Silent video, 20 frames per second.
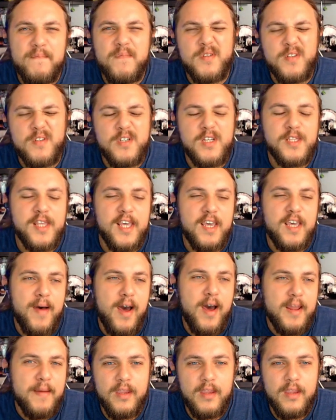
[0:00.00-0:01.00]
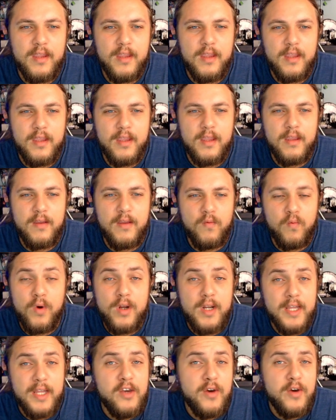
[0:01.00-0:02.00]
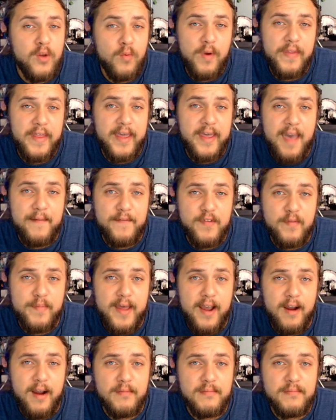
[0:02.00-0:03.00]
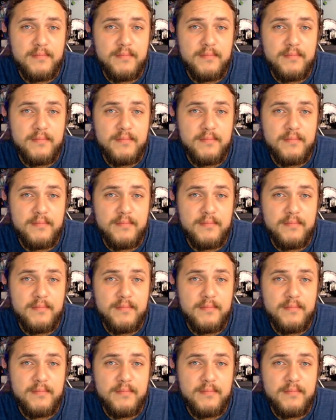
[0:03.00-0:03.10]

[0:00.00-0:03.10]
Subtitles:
Just think about it. Really, you can run the game from there.